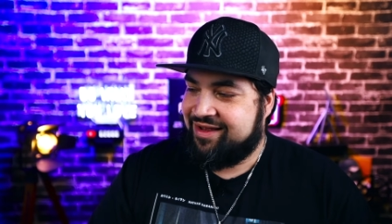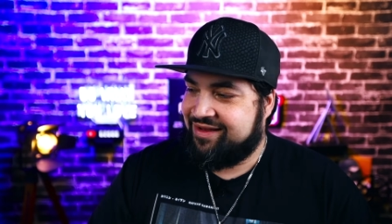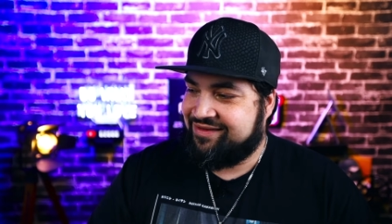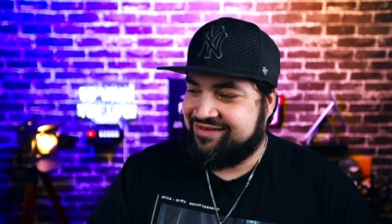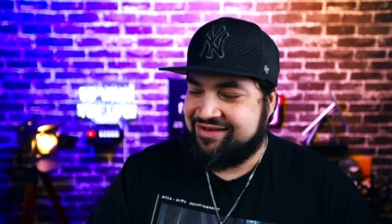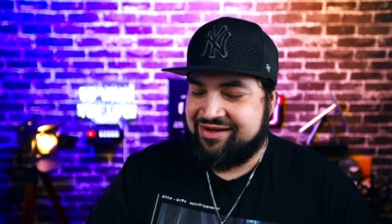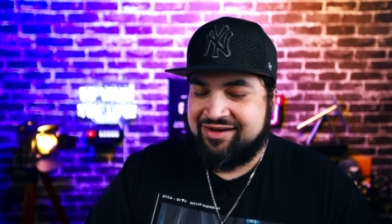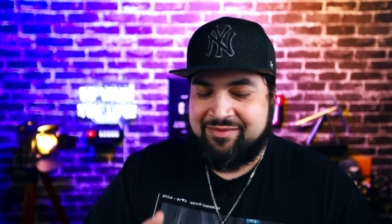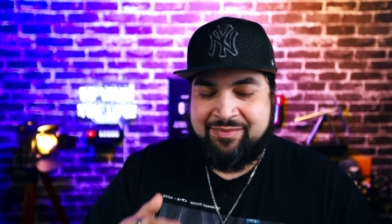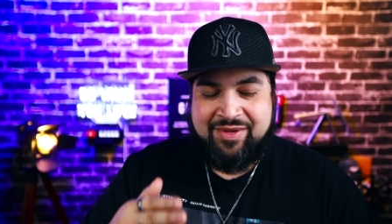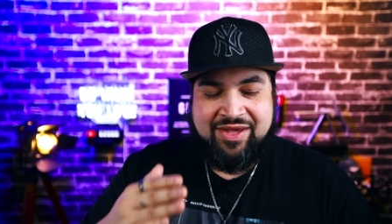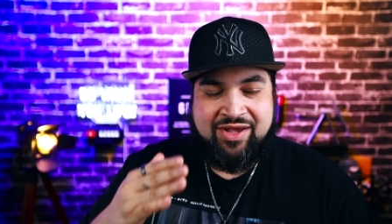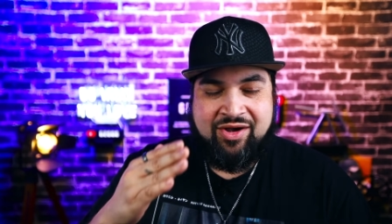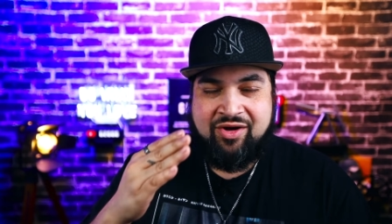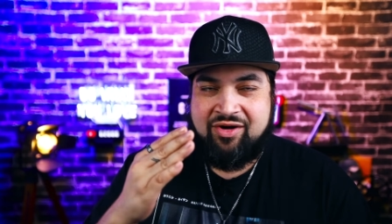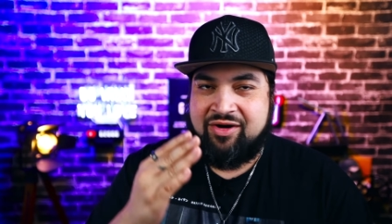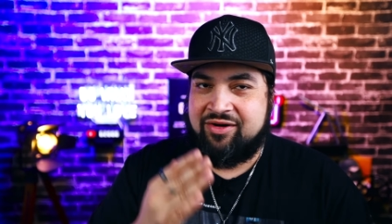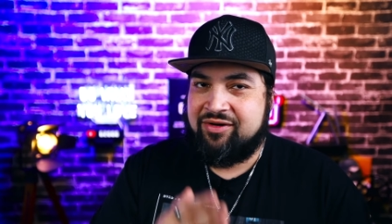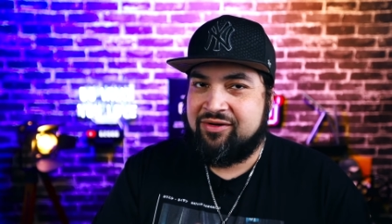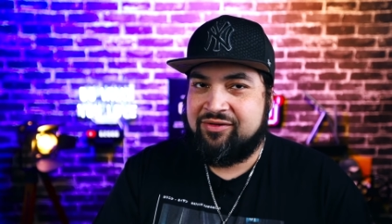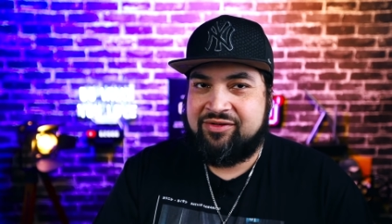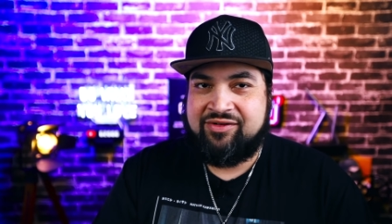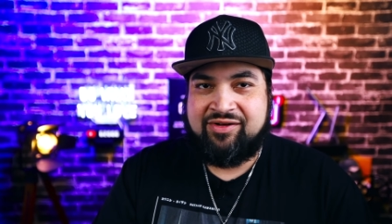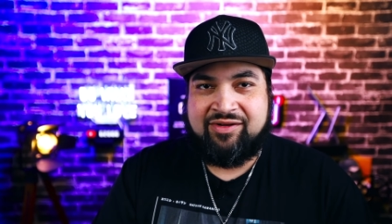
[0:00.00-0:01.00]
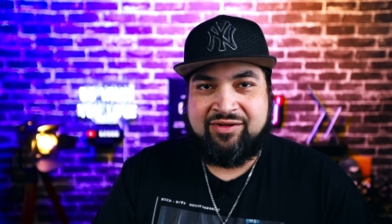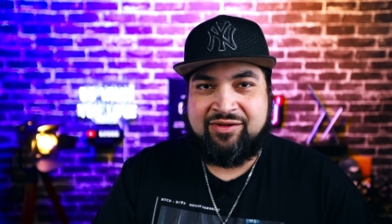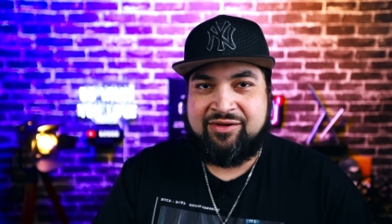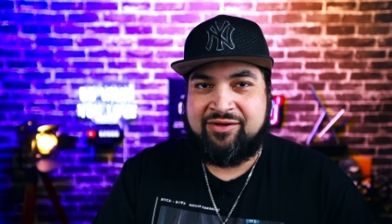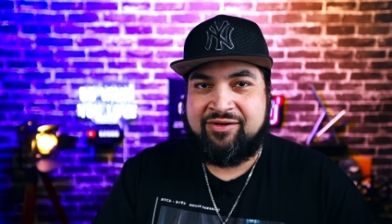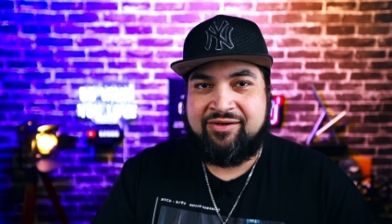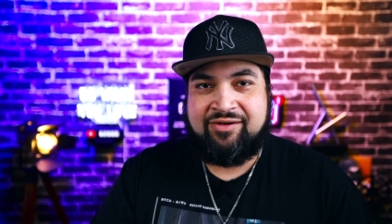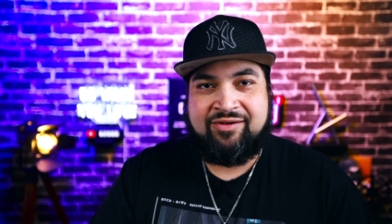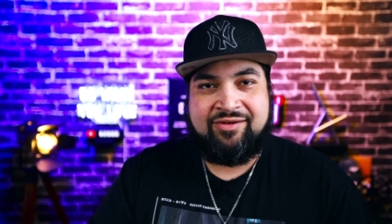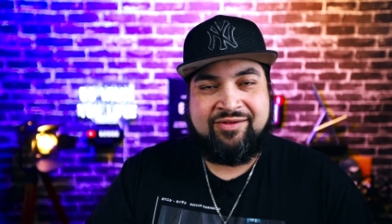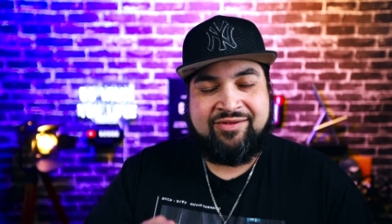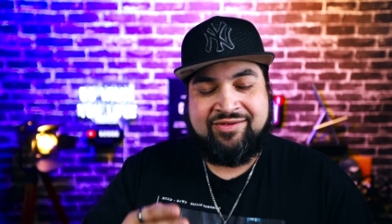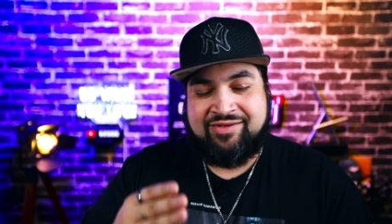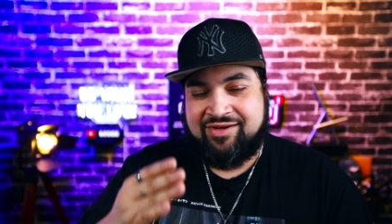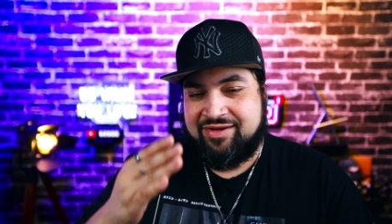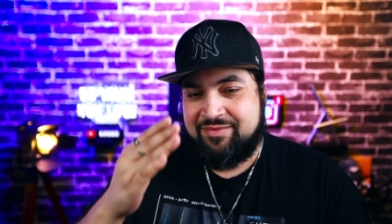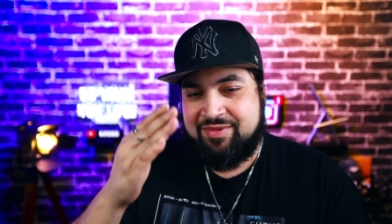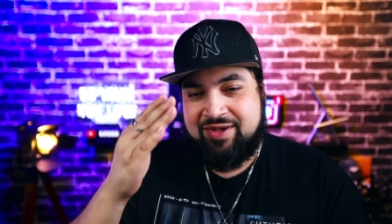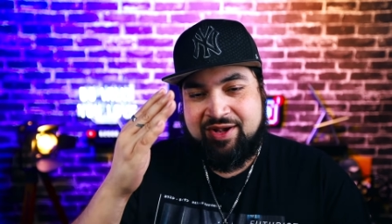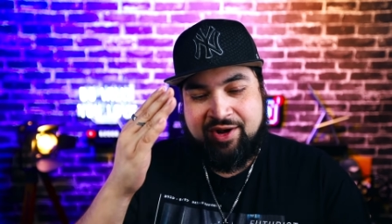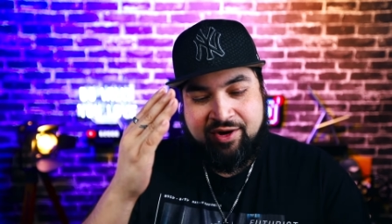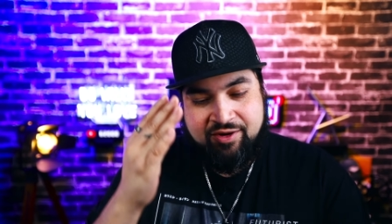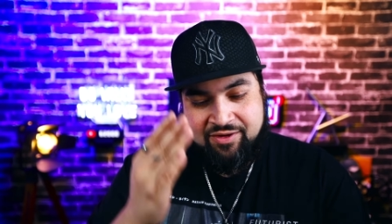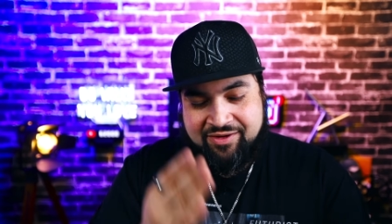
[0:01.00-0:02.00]
It's gonna be hard to learn. It's gonna
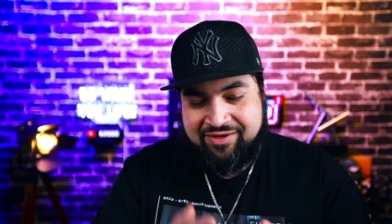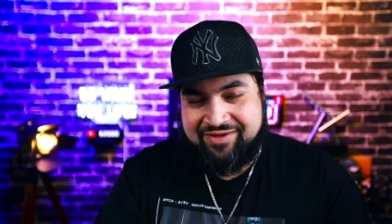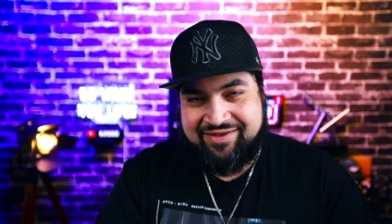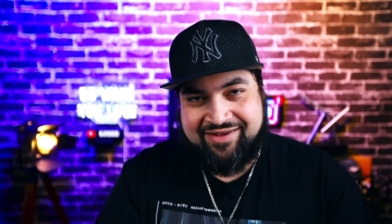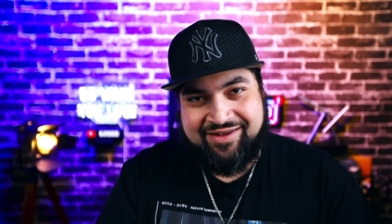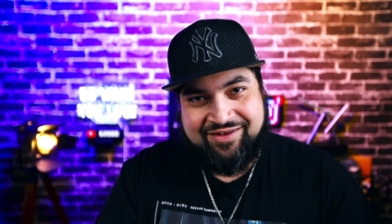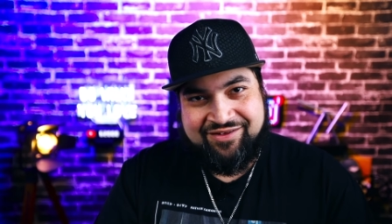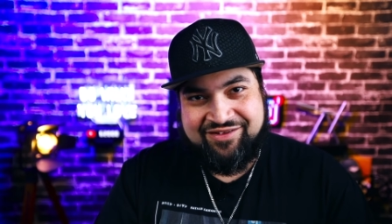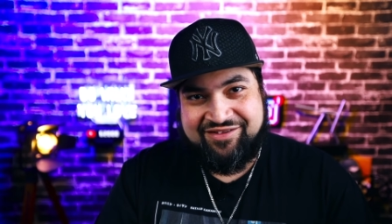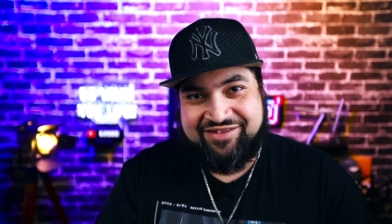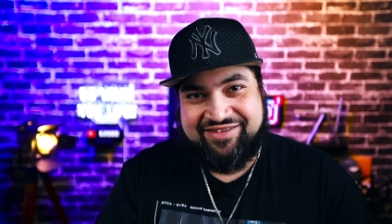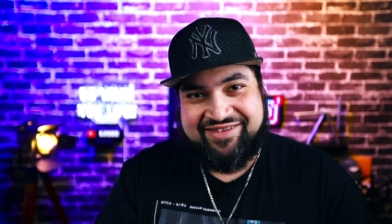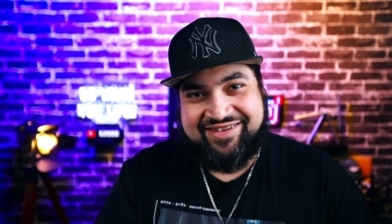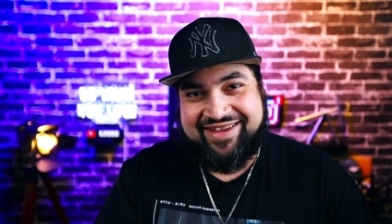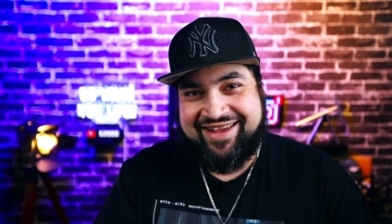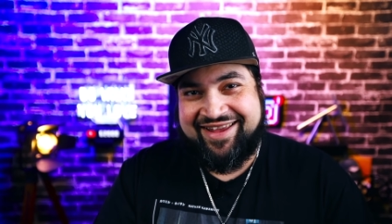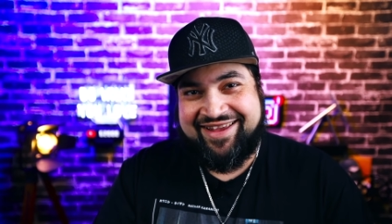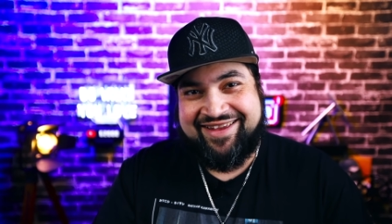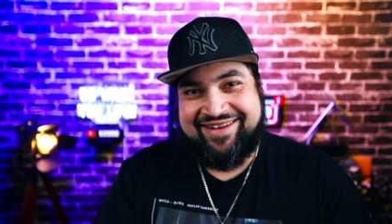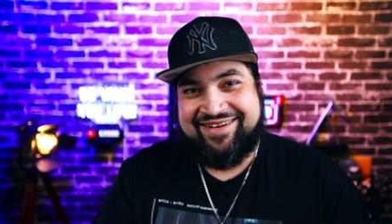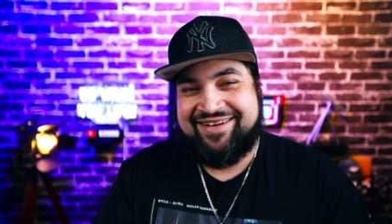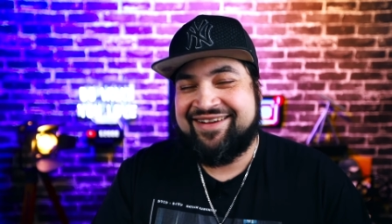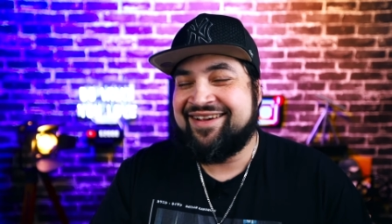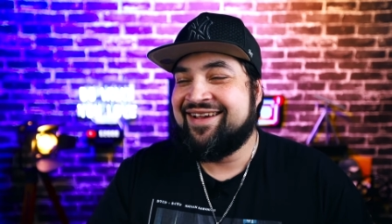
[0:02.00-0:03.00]
be hard to understand.